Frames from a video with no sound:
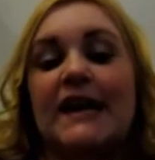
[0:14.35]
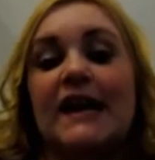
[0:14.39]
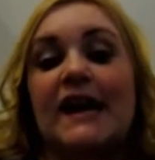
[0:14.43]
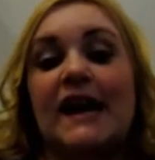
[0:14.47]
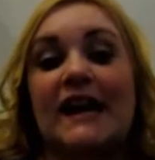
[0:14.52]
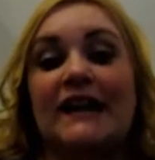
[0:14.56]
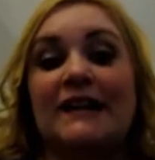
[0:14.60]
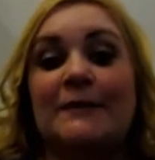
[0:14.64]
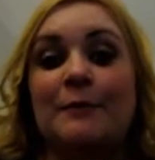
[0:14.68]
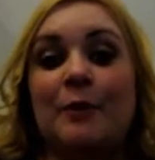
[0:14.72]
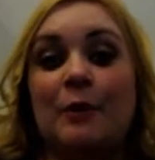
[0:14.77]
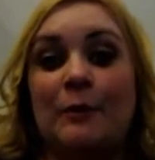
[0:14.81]

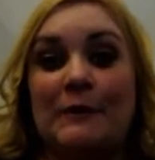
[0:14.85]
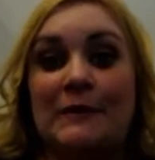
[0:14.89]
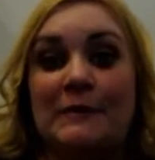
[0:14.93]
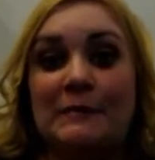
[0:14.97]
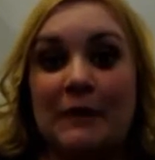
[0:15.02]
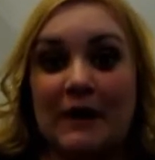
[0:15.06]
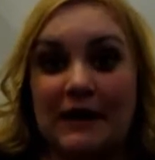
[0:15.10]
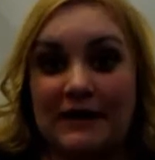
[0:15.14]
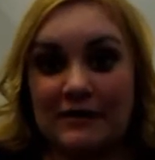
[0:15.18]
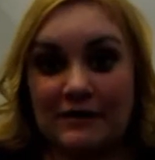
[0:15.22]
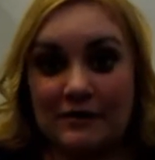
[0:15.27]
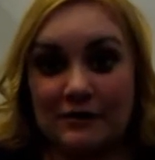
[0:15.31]
and I'm hoping
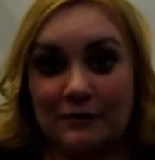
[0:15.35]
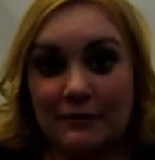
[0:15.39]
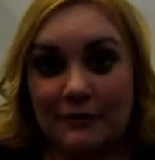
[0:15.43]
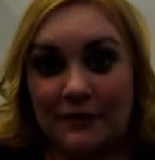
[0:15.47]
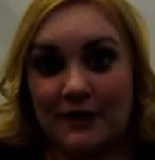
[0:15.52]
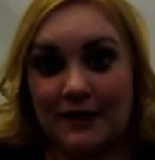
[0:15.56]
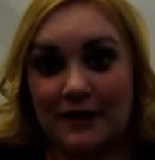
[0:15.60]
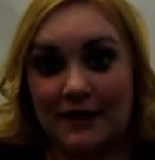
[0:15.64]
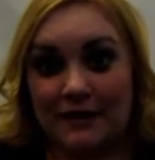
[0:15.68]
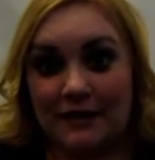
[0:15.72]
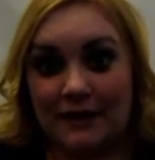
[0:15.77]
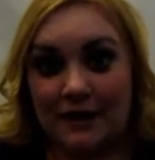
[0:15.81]
my story
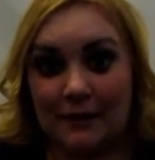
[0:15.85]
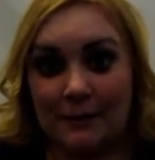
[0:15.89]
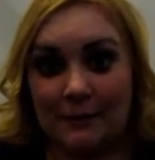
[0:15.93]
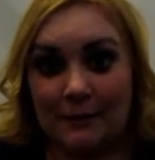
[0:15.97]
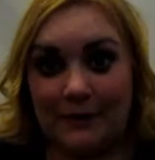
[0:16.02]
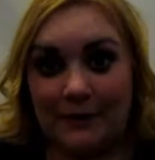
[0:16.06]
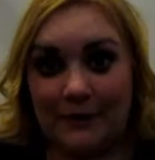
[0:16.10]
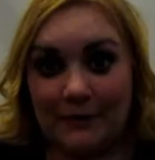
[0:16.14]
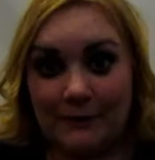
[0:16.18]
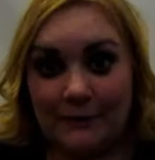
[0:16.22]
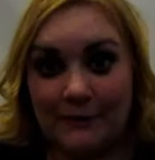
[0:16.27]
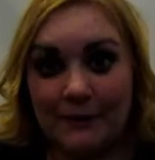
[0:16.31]
can help
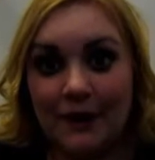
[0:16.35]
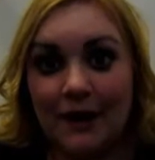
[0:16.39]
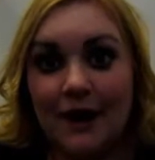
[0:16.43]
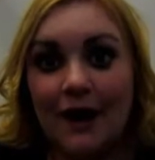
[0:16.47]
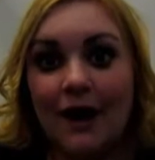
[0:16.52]
you.